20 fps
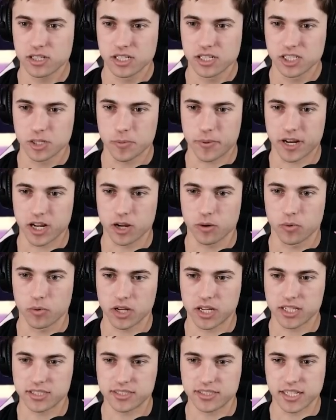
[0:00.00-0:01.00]
handily and
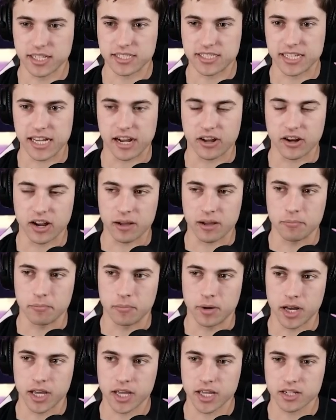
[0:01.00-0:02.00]
set up max attack with
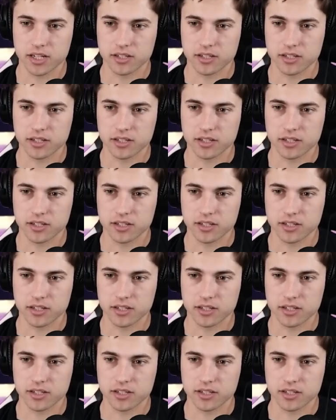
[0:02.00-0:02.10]
Swords